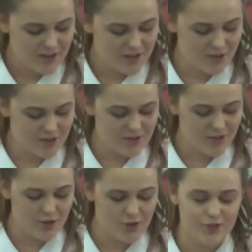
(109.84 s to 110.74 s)
Junior
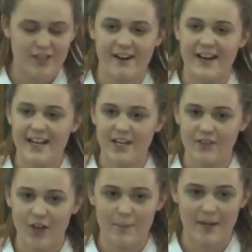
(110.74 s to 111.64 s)
socials are a heck of
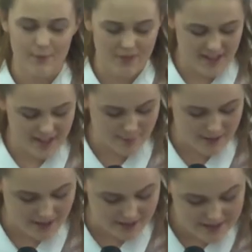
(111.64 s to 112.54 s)
a lot better with
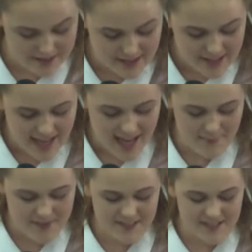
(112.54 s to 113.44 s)
earplugs, and
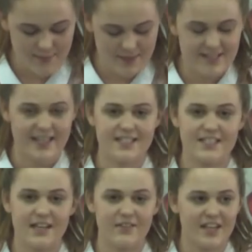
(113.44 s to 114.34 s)
Mr. Simmons has a
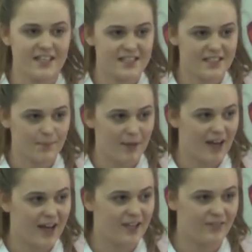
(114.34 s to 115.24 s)
never ending
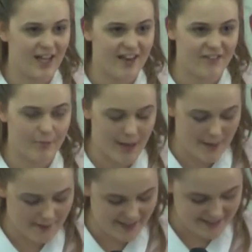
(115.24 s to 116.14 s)
supply of Life of Pi
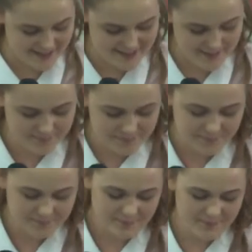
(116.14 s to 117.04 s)
puns.
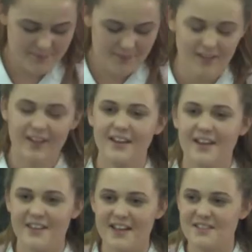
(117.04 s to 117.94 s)

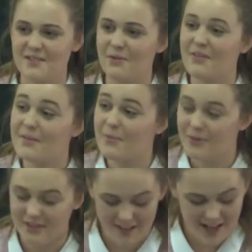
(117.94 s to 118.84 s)
Thus, all the
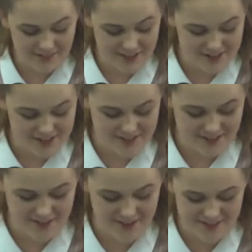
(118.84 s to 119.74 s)
important life lessons are
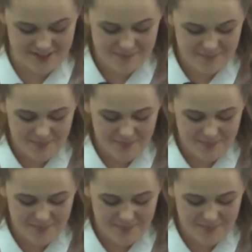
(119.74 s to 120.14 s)
learned.